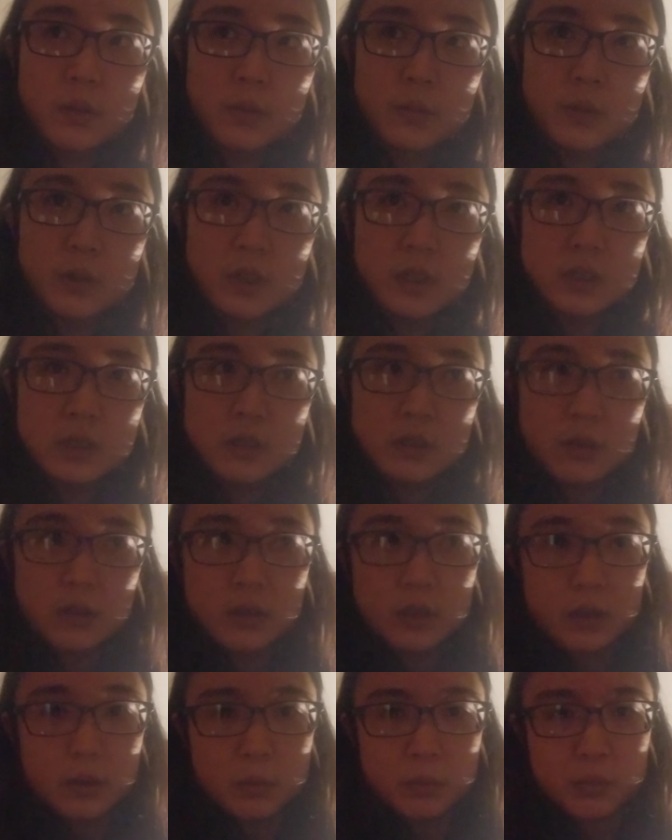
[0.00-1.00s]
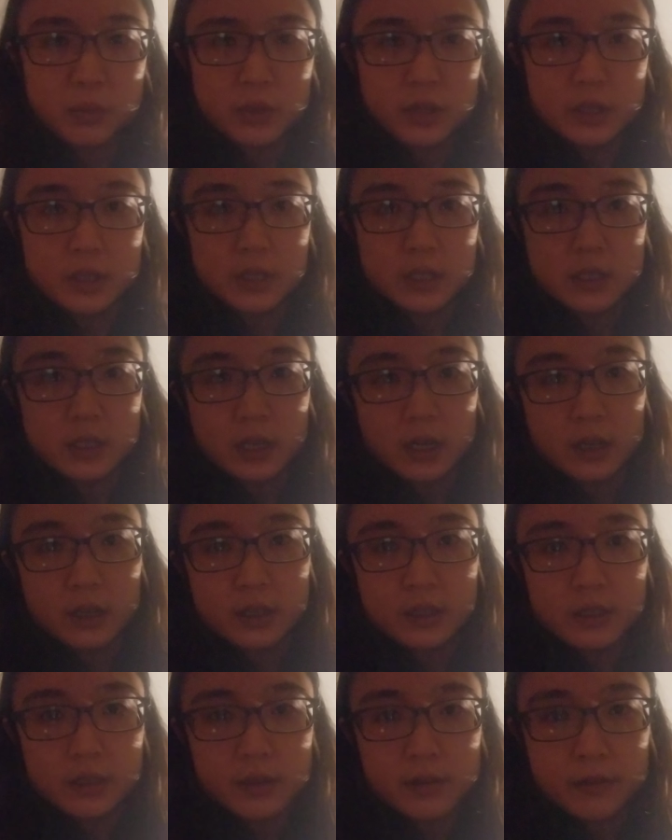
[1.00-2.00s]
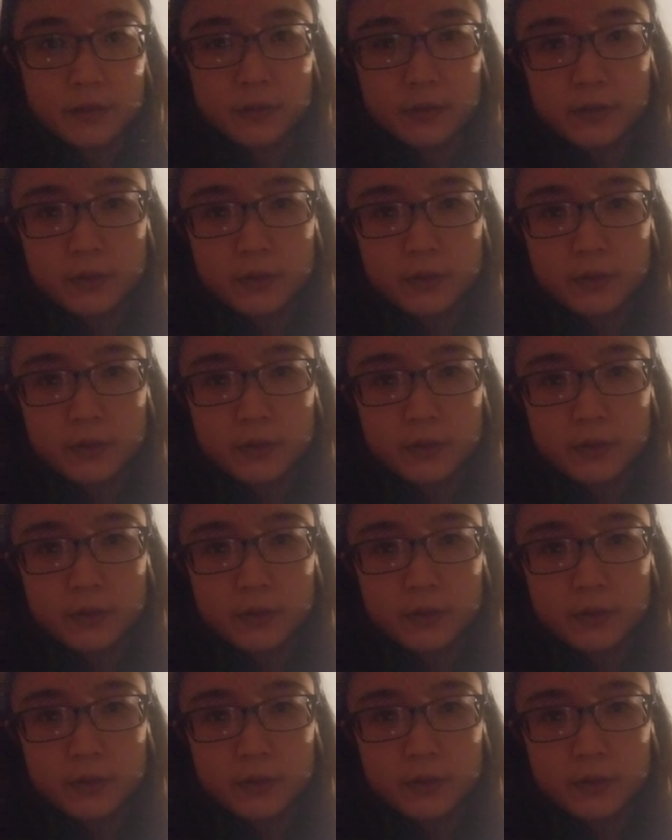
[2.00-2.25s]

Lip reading: It's not a productive